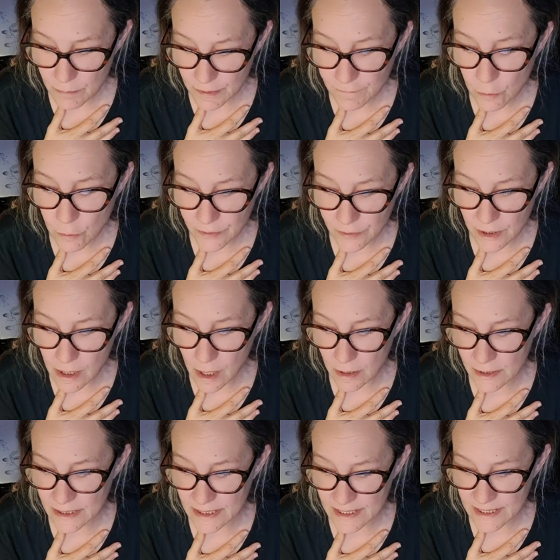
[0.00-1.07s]
before the
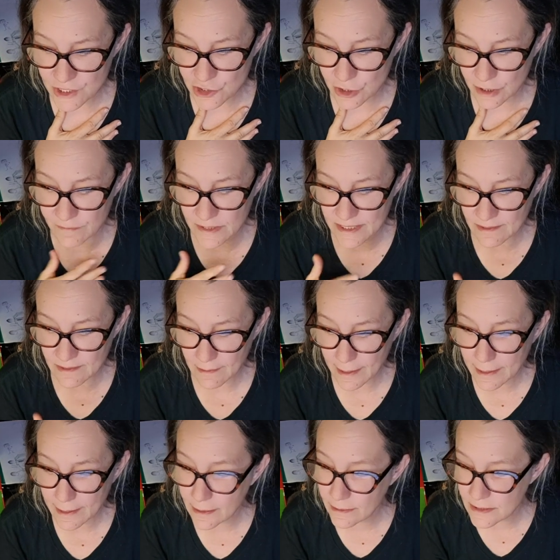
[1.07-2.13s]
colonization of this
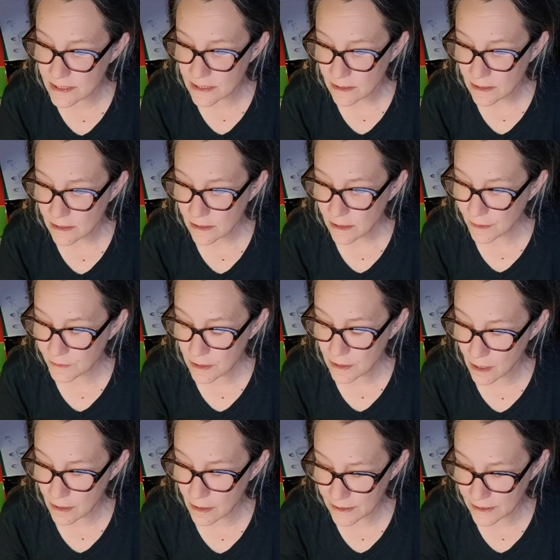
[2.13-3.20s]
land and
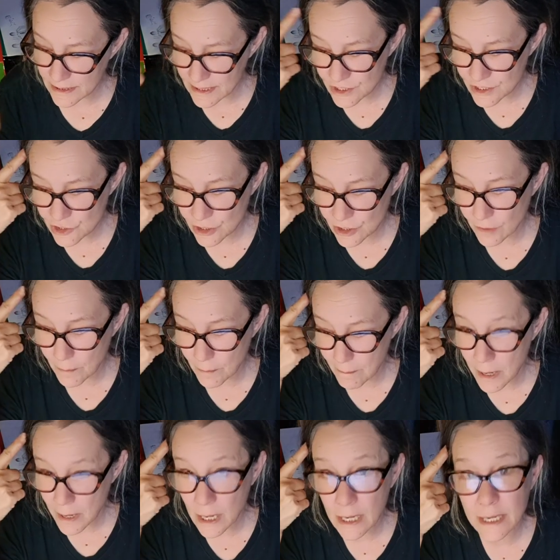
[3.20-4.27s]
the colonization of our
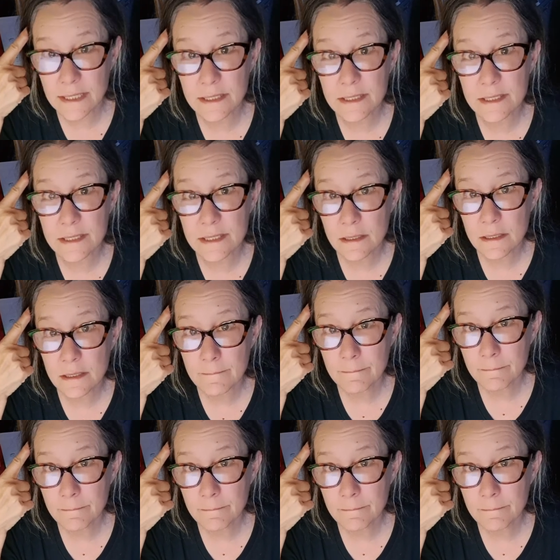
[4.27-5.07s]
minds.